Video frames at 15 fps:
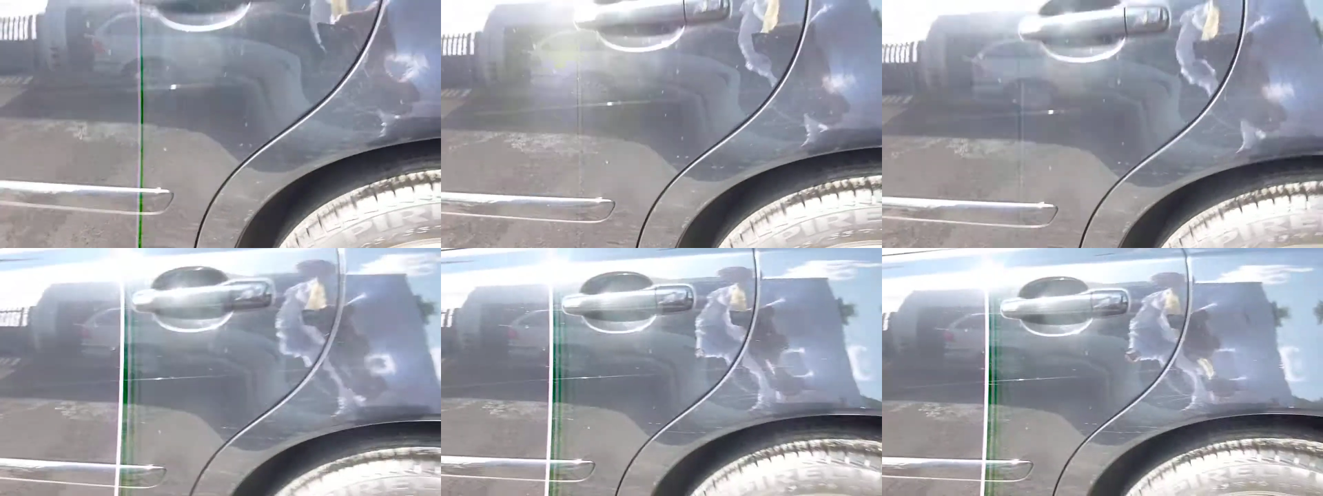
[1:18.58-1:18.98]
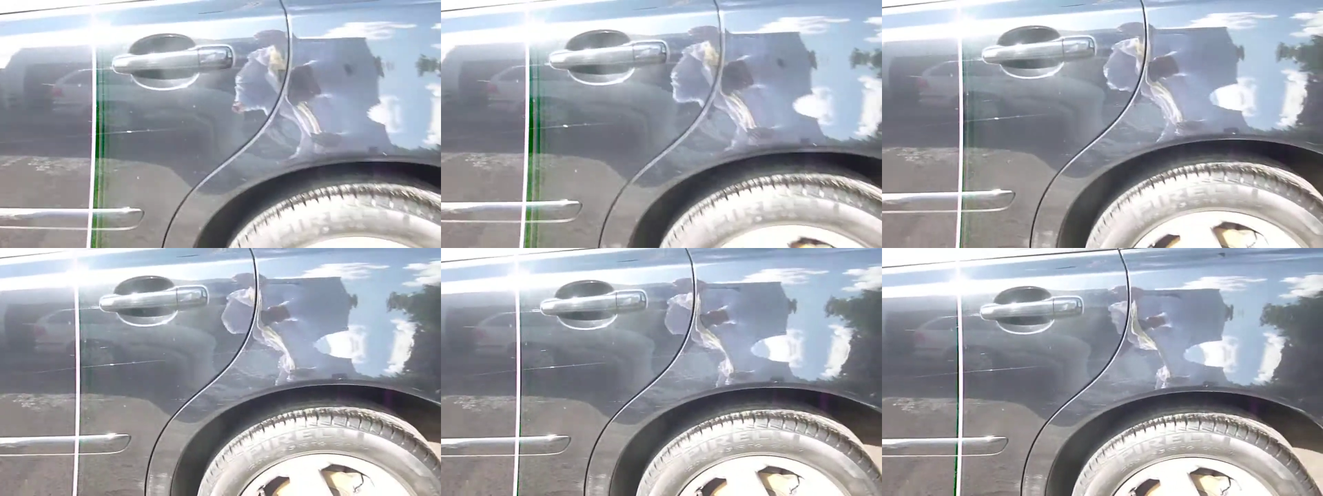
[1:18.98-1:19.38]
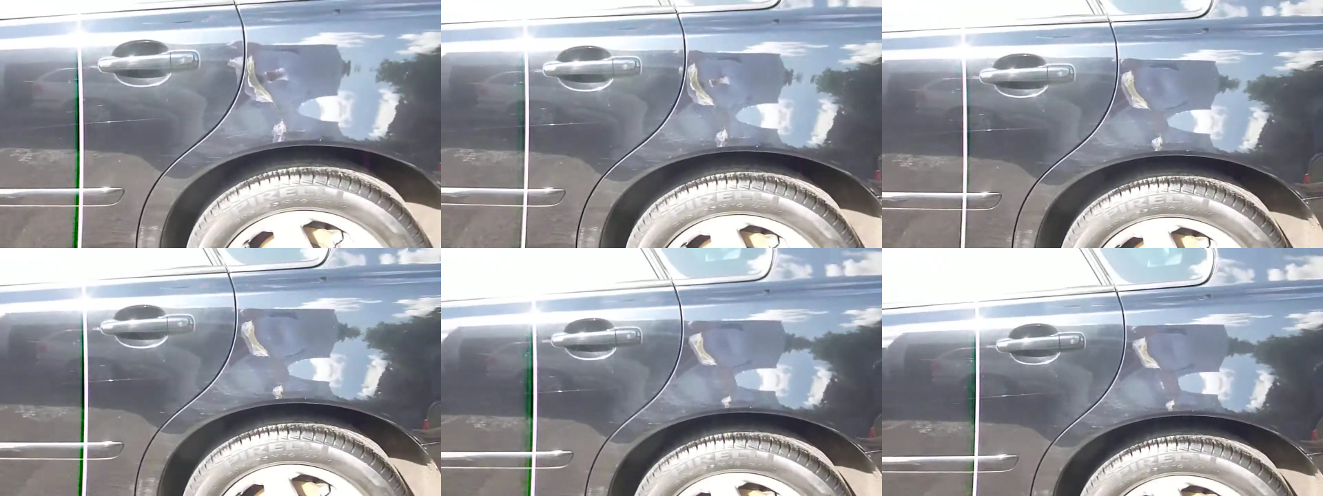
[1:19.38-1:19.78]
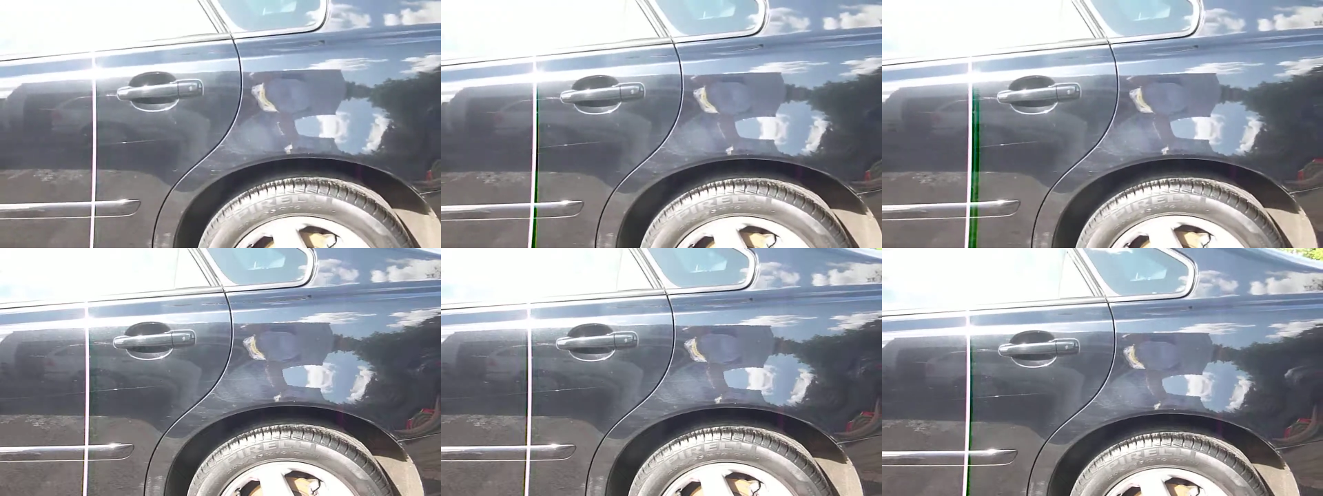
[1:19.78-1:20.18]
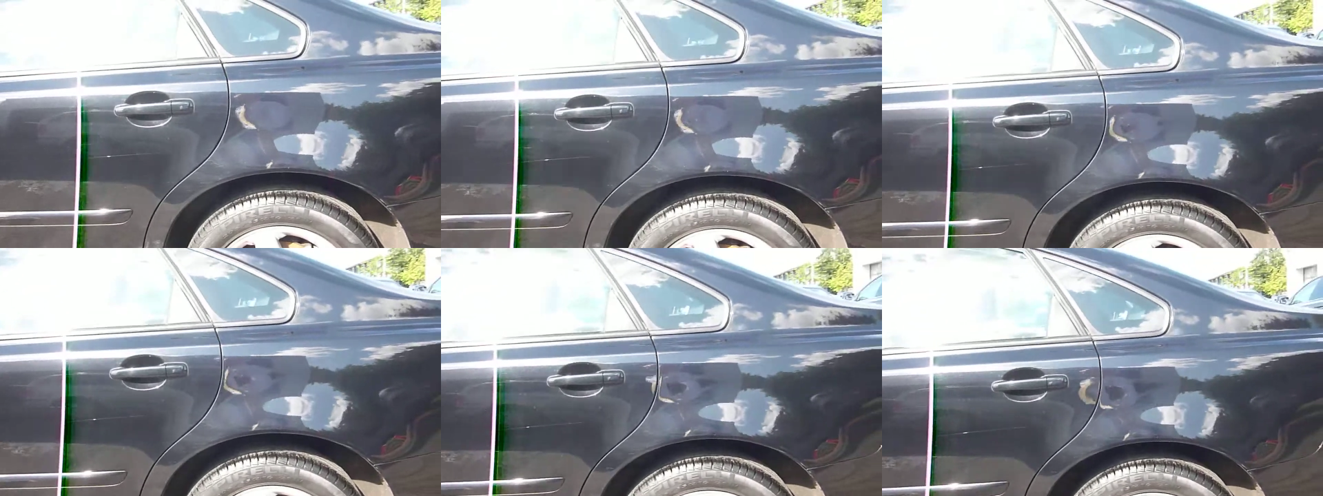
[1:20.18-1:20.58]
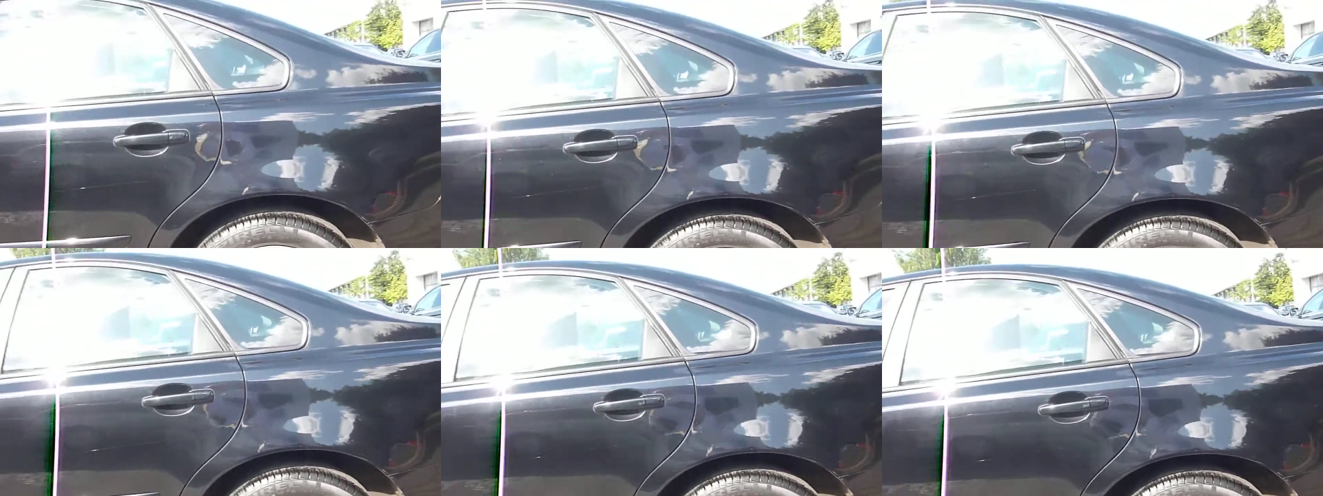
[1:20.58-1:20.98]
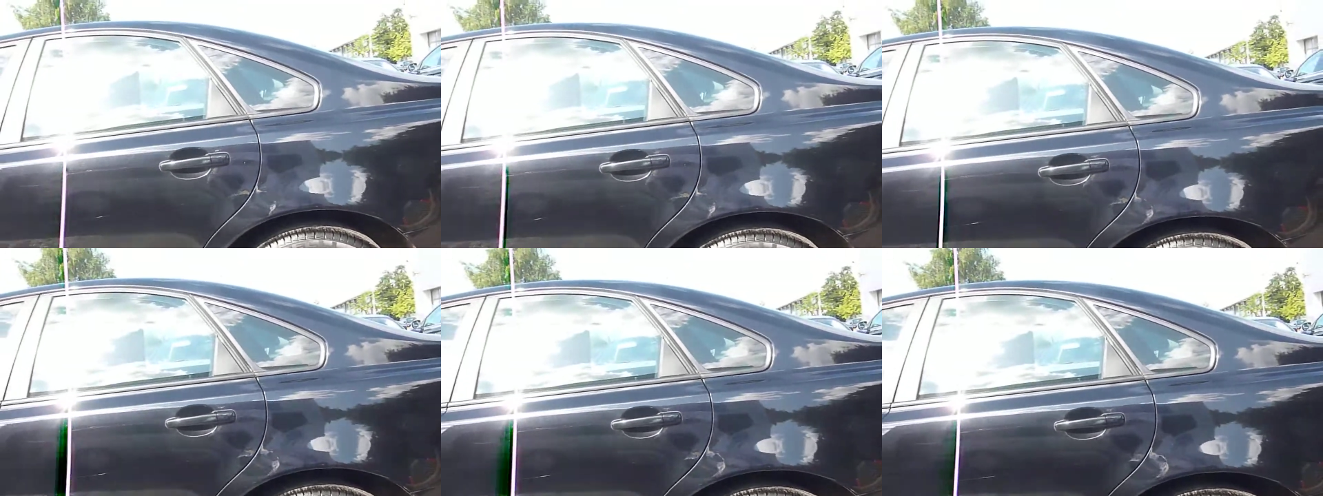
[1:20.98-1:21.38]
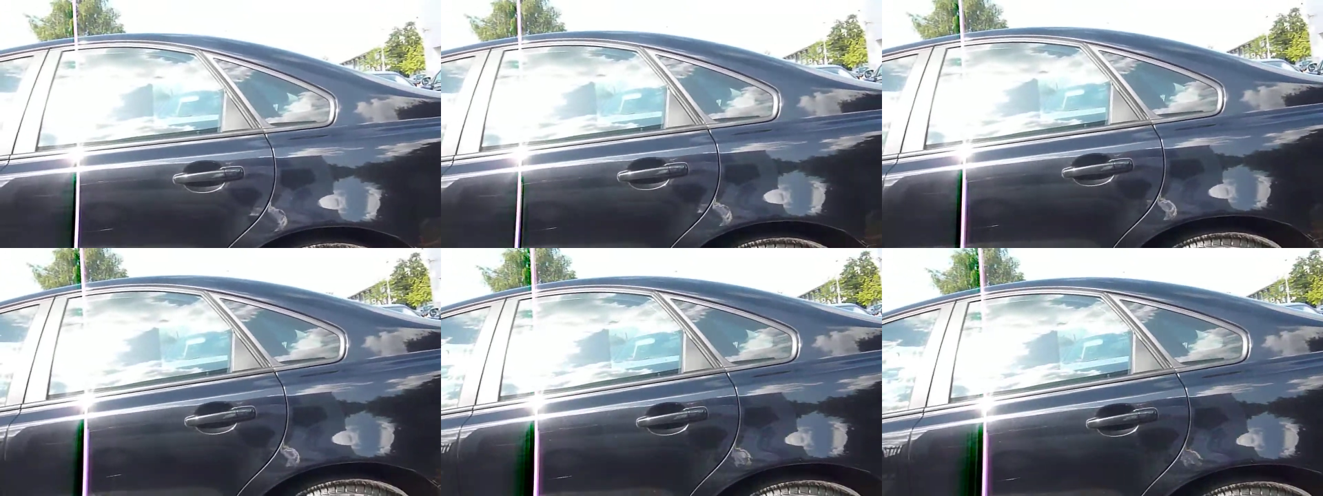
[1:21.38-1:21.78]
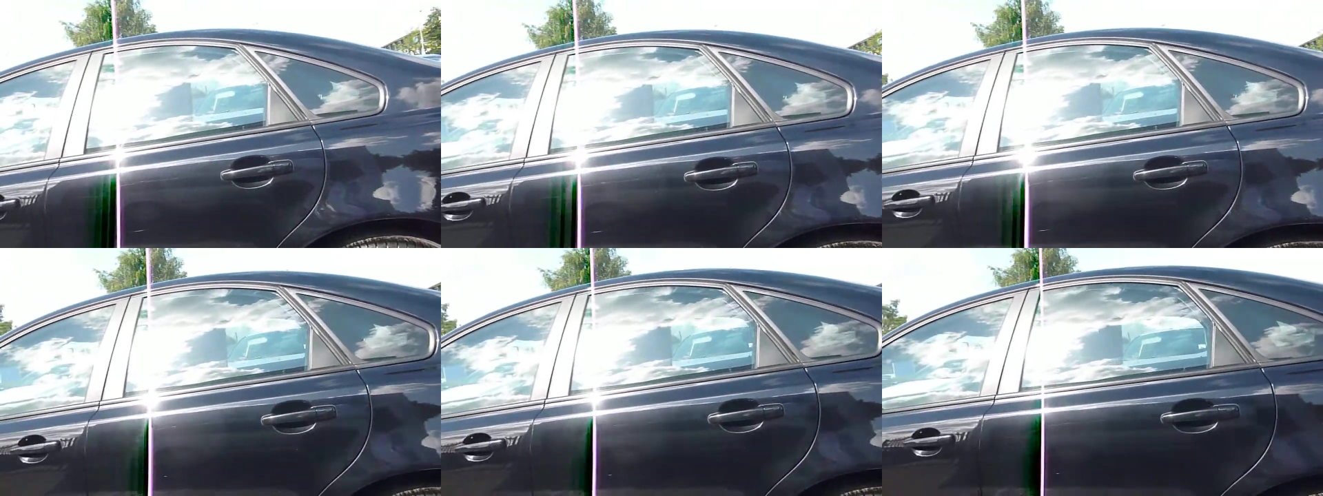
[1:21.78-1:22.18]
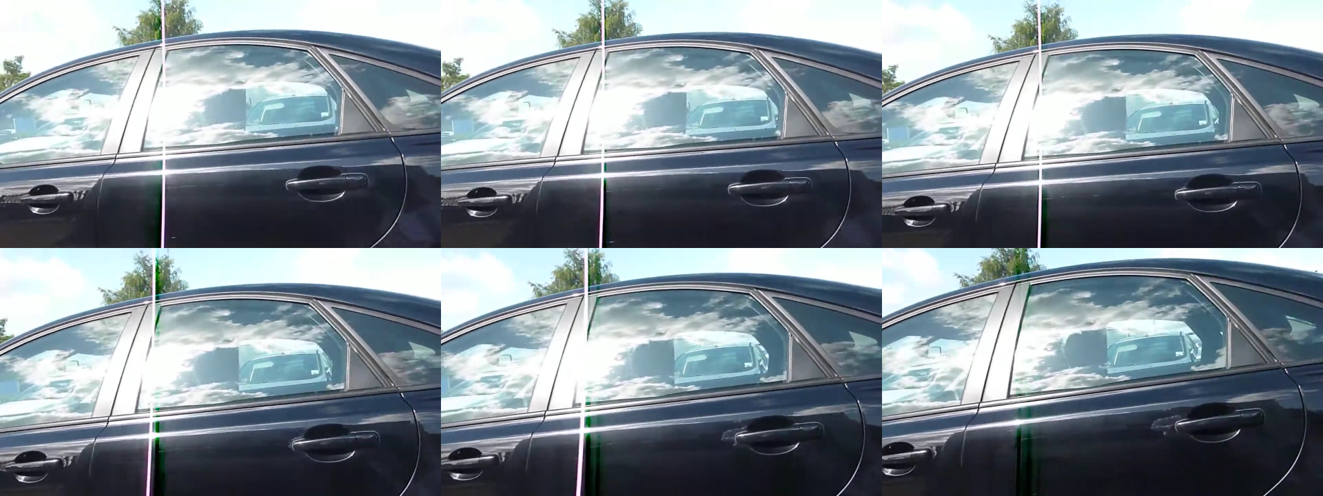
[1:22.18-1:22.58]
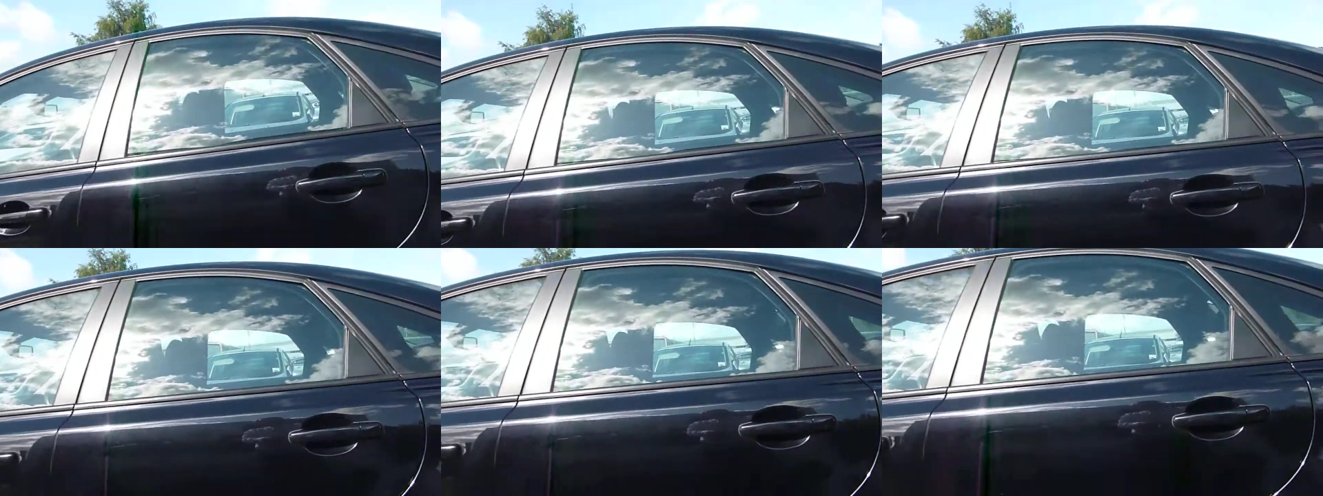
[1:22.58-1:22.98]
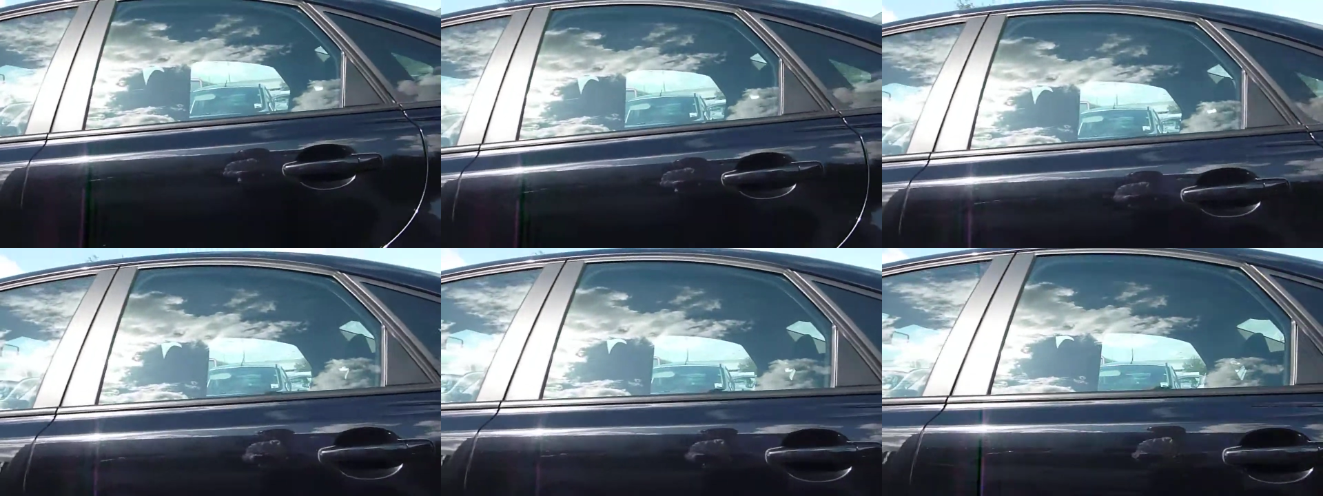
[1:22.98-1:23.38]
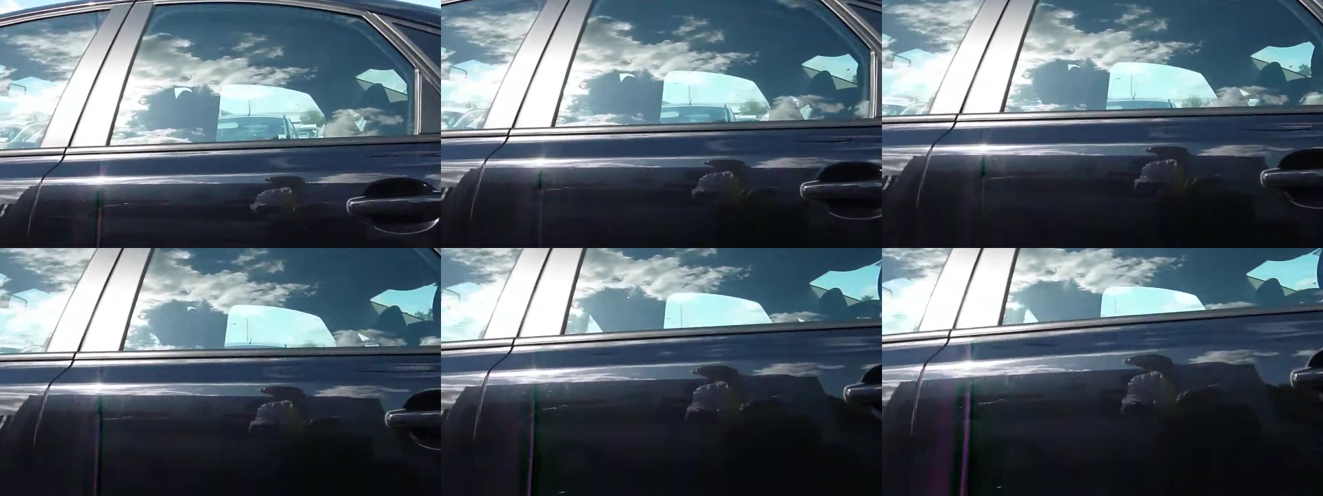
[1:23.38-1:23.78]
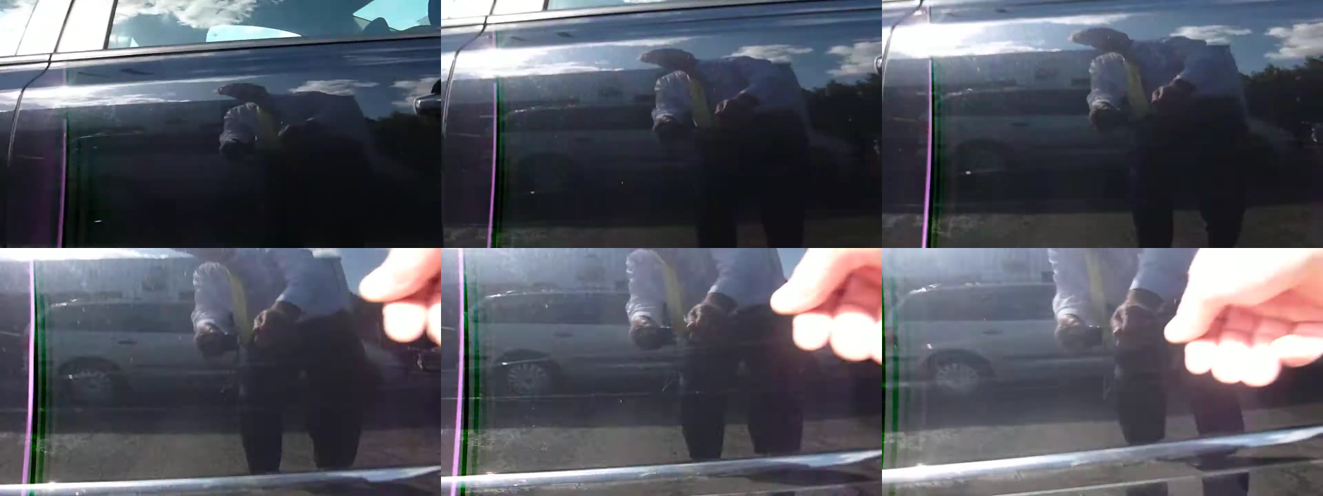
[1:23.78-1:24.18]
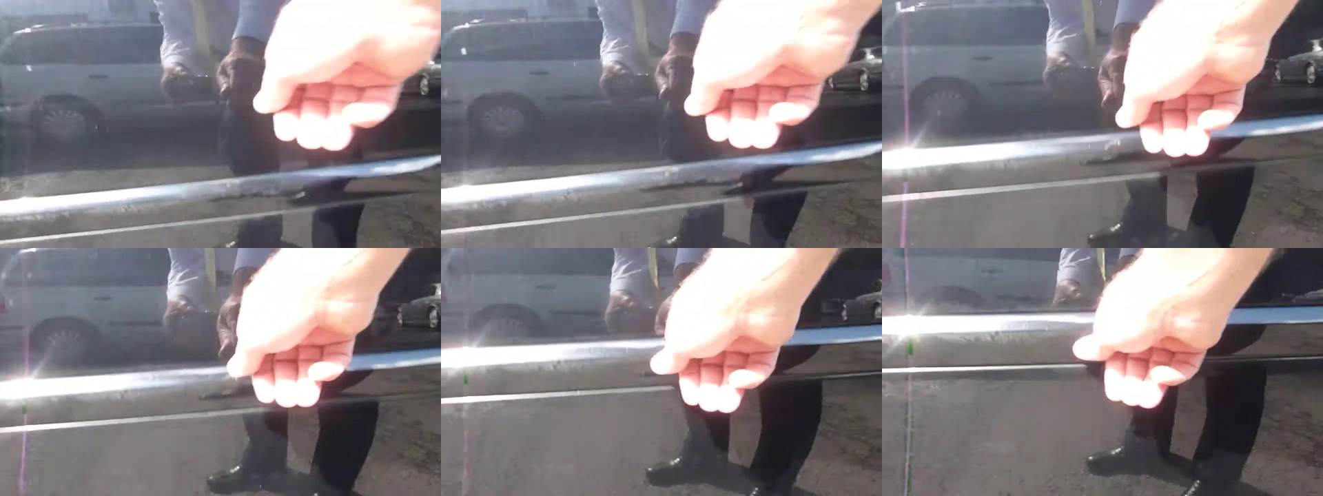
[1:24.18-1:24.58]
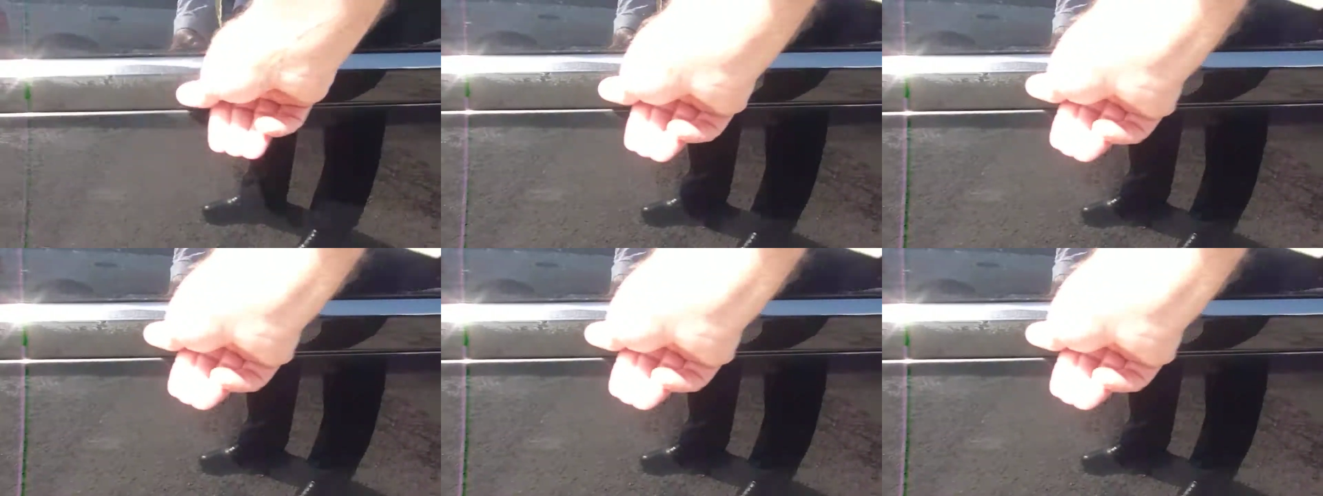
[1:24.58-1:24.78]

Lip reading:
No face is visible, so there are no lips to read.